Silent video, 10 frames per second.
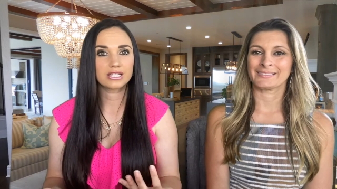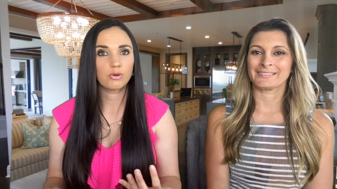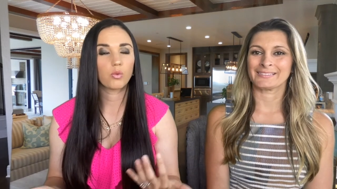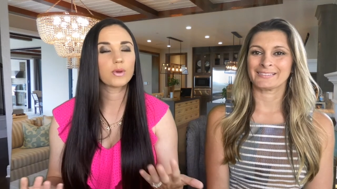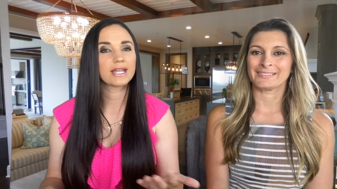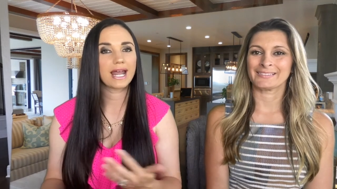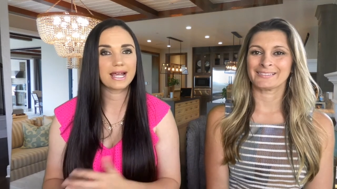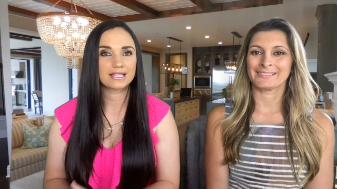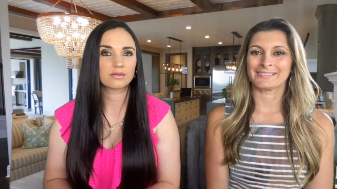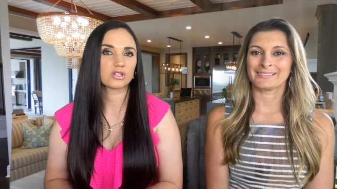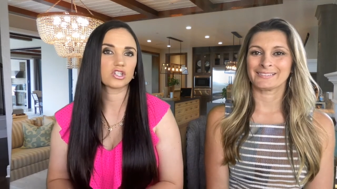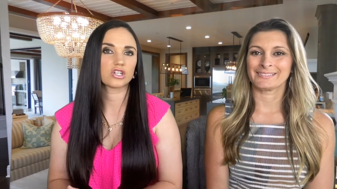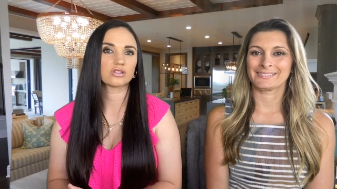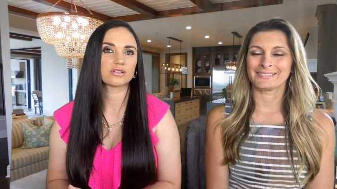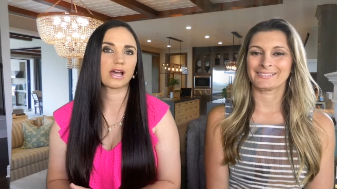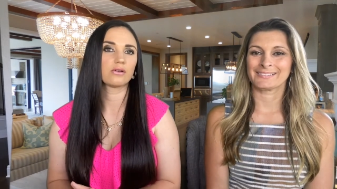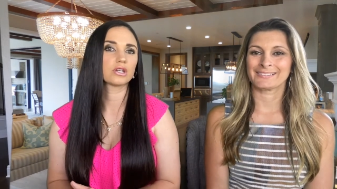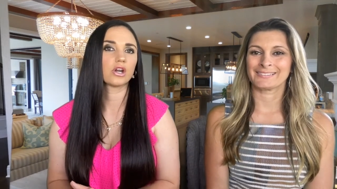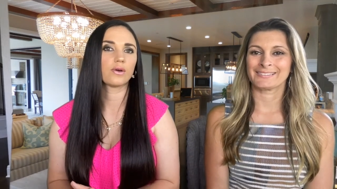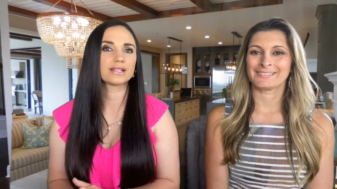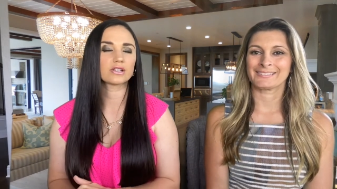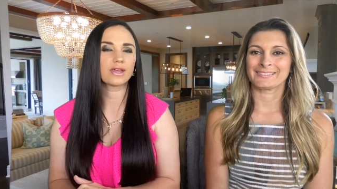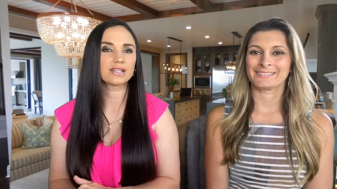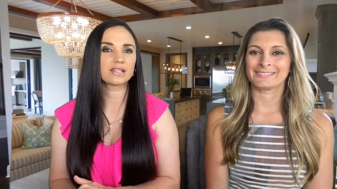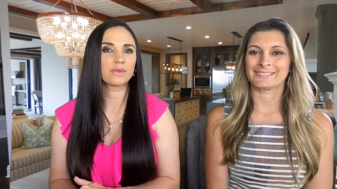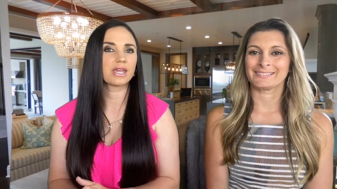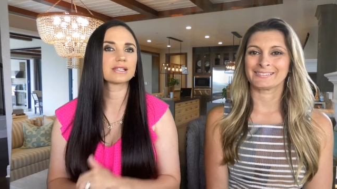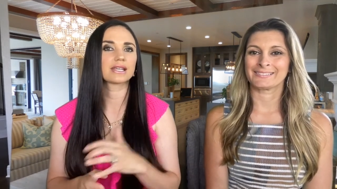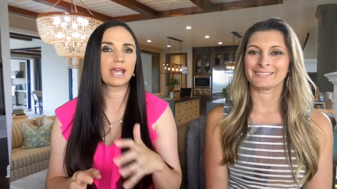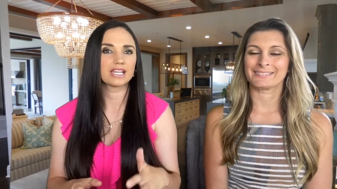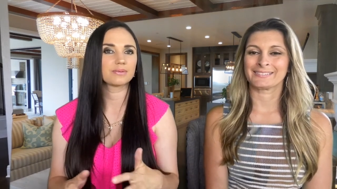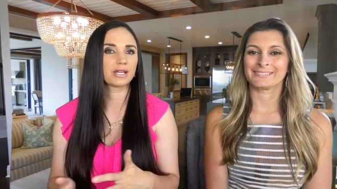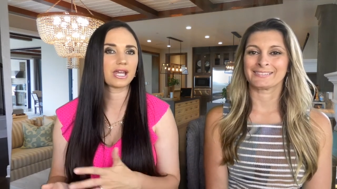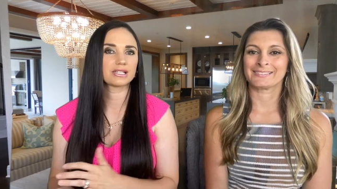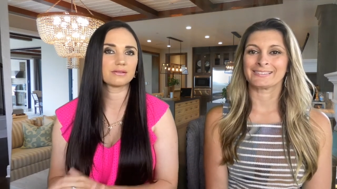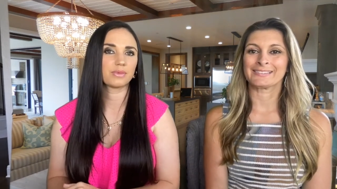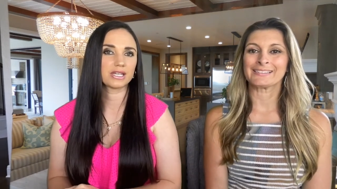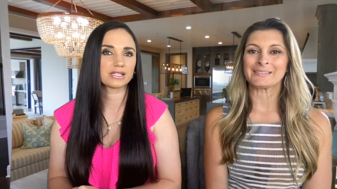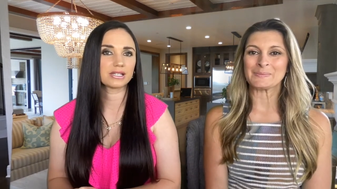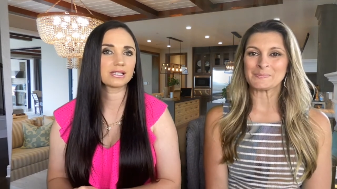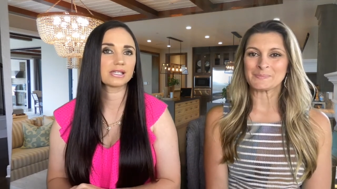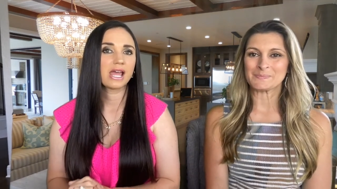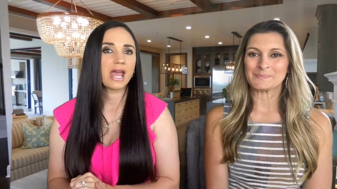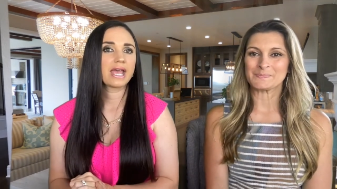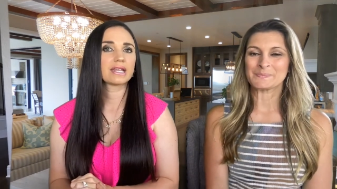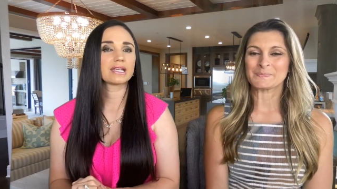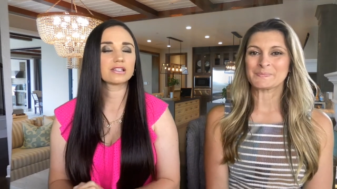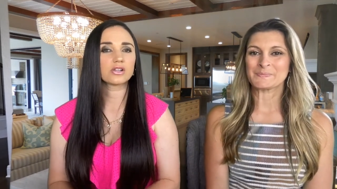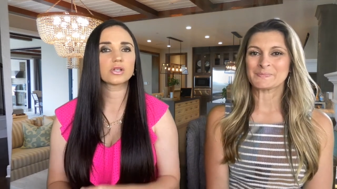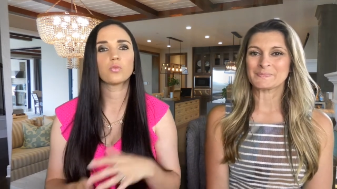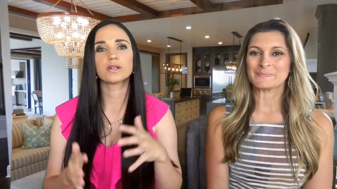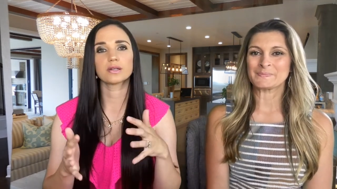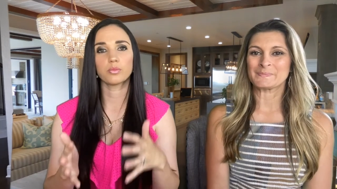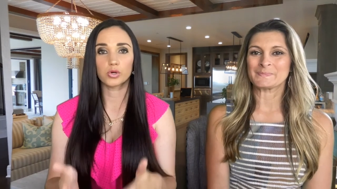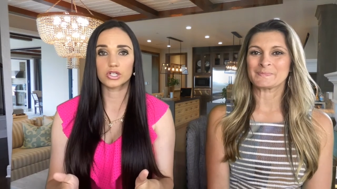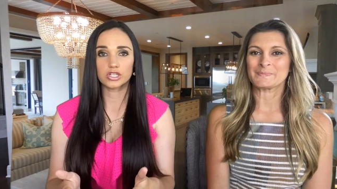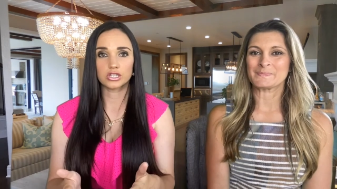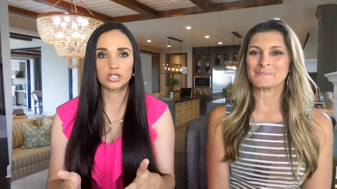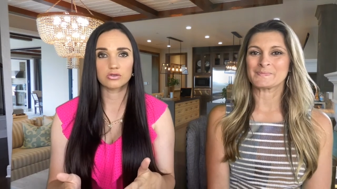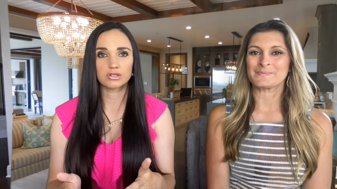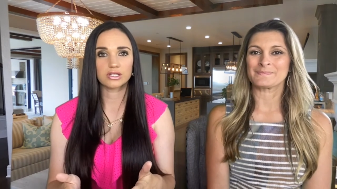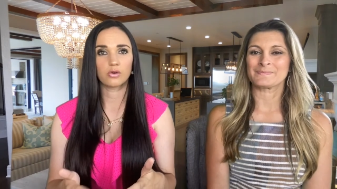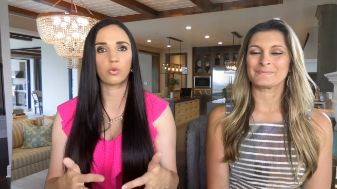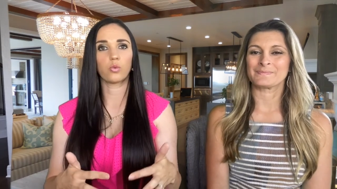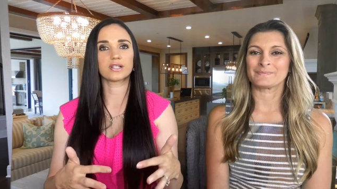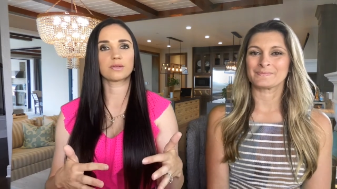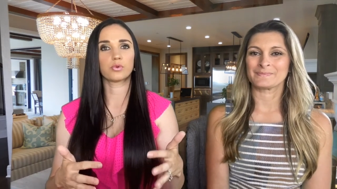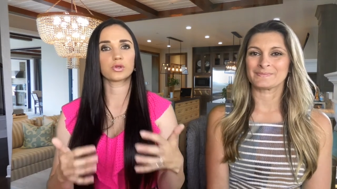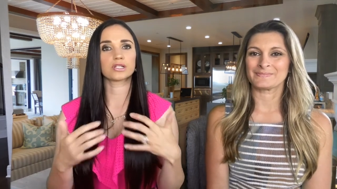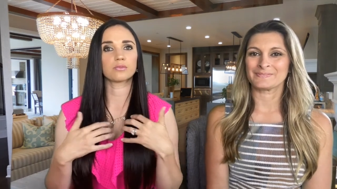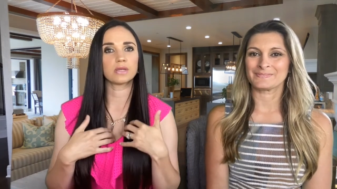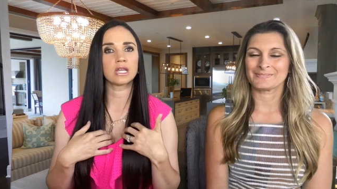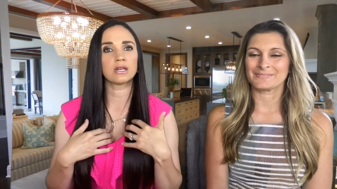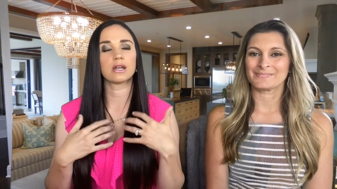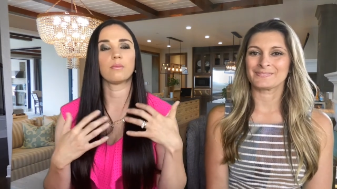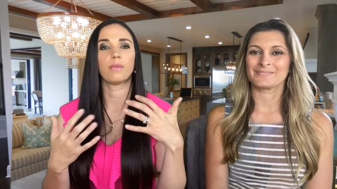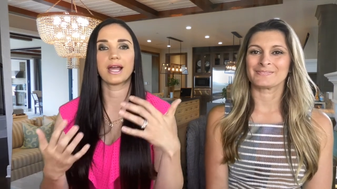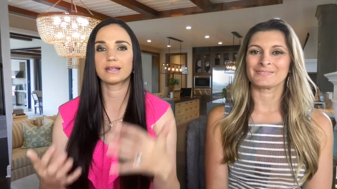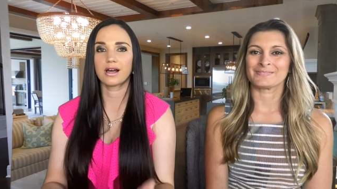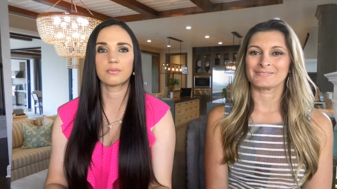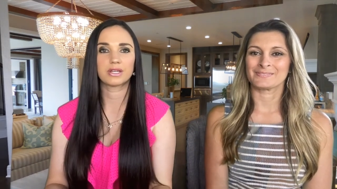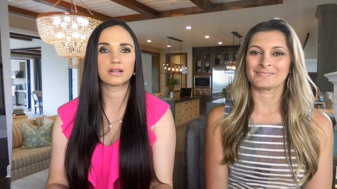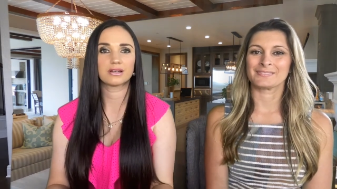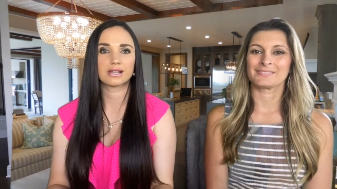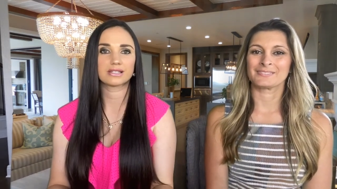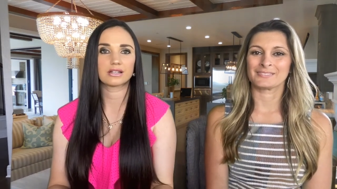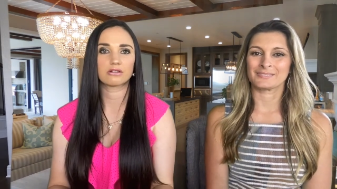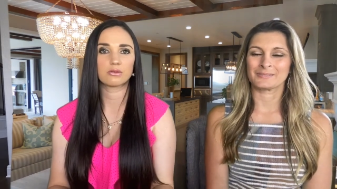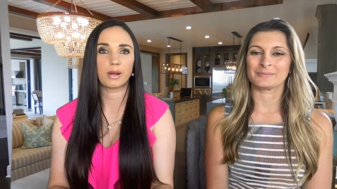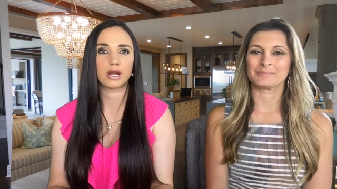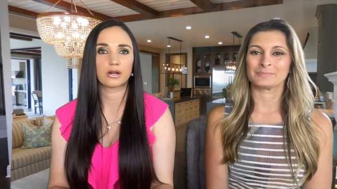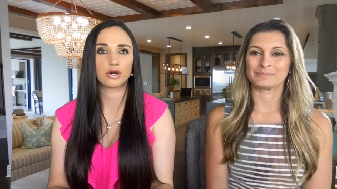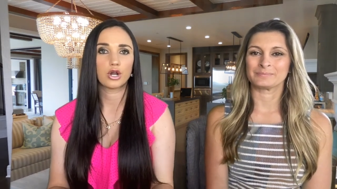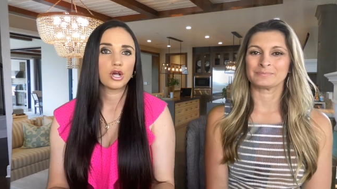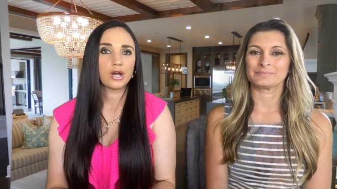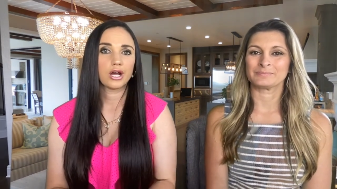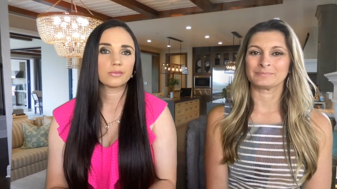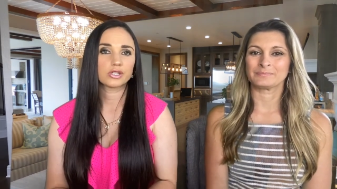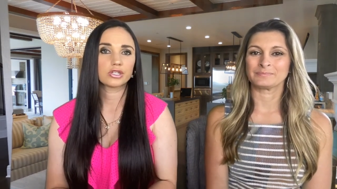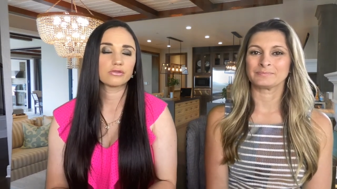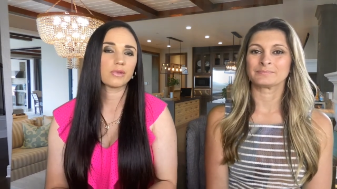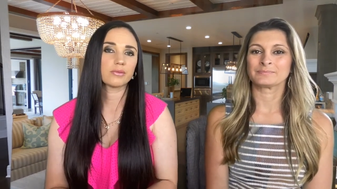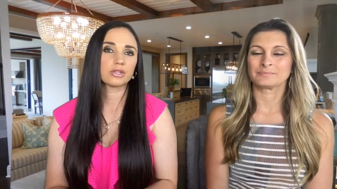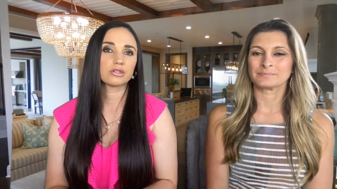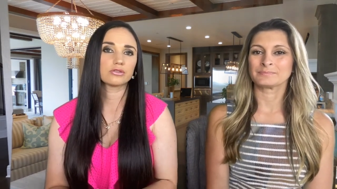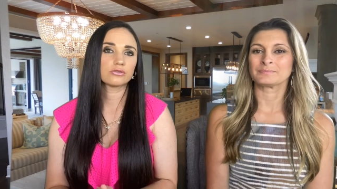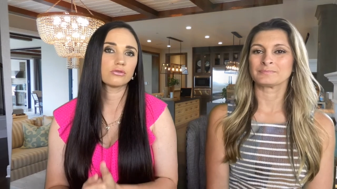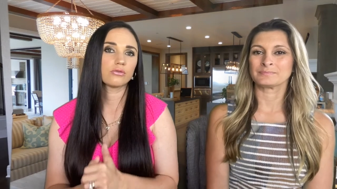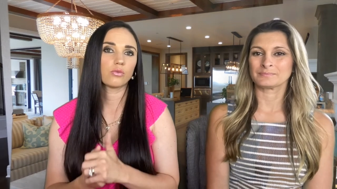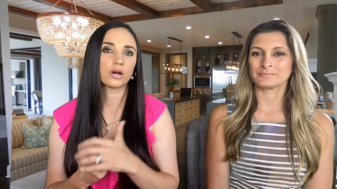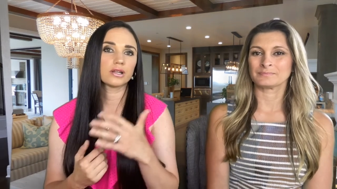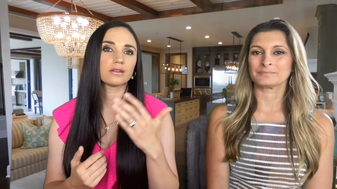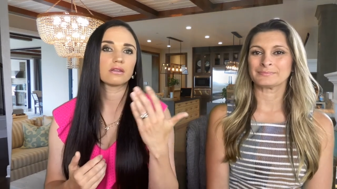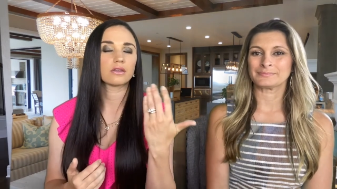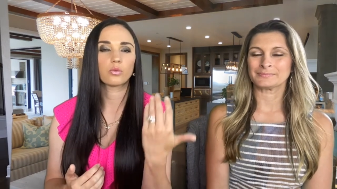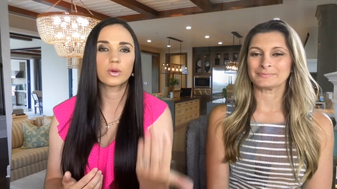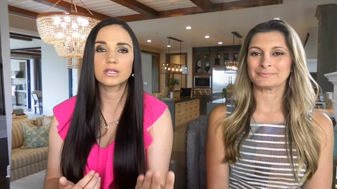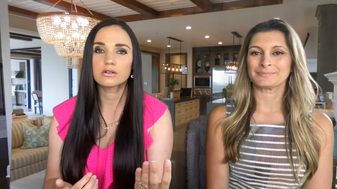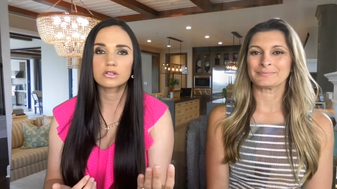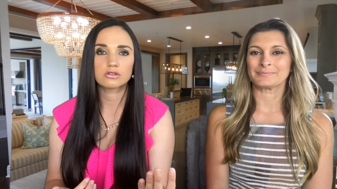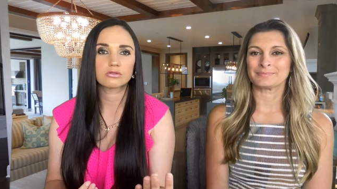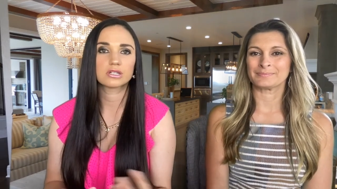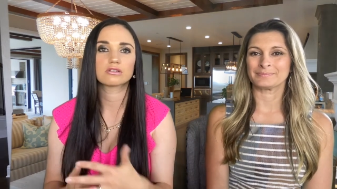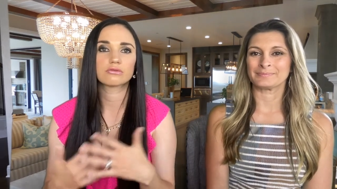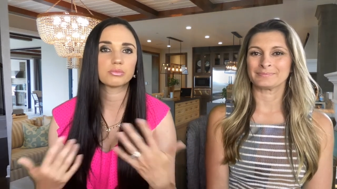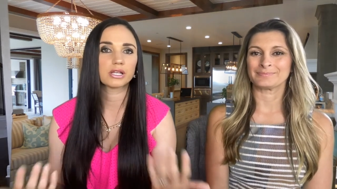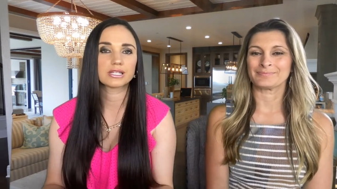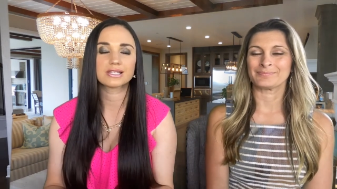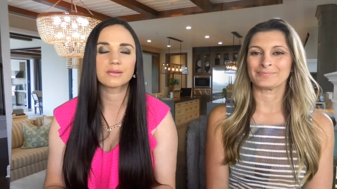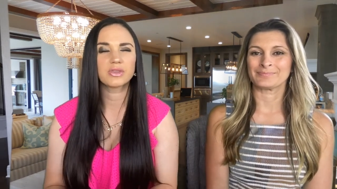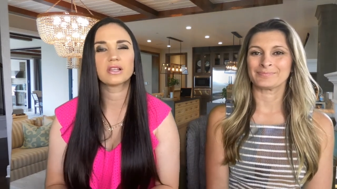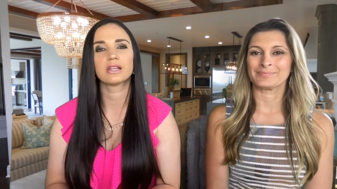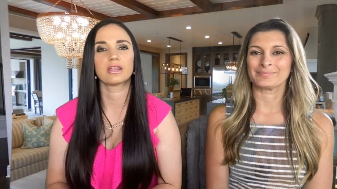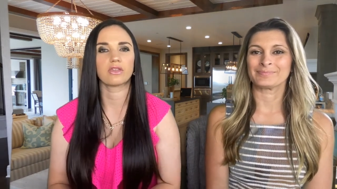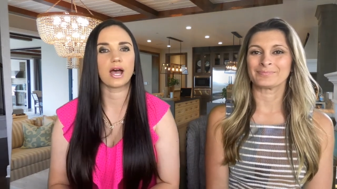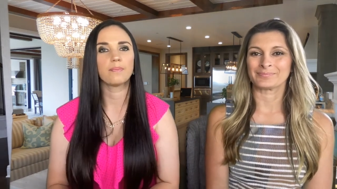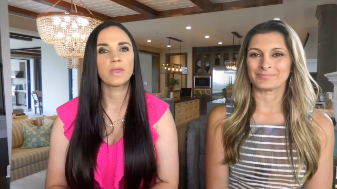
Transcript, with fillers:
Speaker 1: what? We can ask them to change those out, you know? And so that's something, it's a case by case basis. And it's also what's important to you. So what's important to me might not be in a necessary repair um, to you. Maybe you want the window screens replaced, something like that.